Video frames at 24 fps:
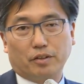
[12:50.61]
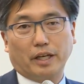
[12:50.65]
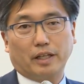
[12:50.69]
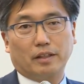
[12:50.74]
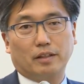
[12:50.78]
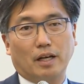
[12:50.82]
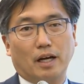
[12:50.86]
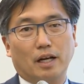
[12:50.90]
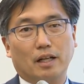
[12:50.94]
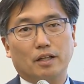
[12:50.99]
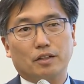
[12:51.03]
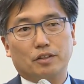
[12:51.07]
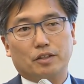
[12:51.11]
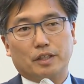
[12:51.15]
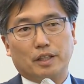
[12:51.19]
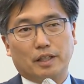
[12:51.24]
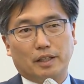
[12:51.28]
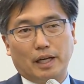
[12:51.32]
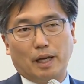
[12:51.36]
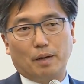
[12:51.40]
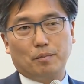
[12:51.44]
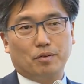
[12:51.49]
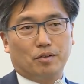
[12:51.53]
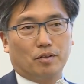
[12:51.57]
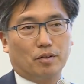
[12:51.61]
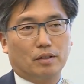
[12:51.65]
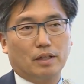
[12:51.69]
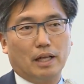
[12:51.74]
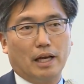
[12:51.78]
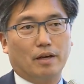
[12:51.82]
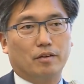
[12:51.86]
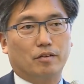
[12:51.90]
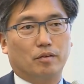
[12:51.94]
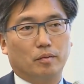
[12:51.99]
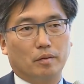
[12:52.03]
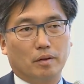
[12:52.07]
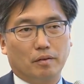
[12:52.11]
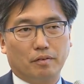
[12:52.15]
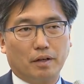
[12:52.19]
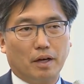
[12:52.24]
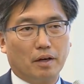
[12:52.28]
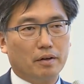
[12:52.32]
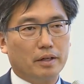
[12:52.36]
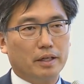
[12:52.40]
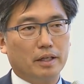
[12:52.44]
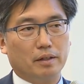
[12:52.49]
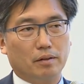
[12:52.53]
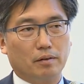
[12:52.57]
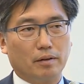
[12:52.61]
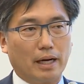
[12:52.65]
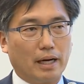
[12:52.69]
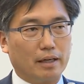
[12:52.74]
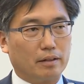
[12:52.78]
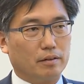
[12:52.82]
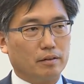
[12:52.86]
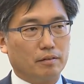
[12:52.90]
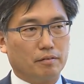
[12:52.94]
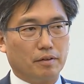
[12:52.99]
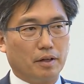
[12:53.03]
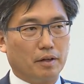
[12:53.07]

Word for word: technology enables a class to be very interactive,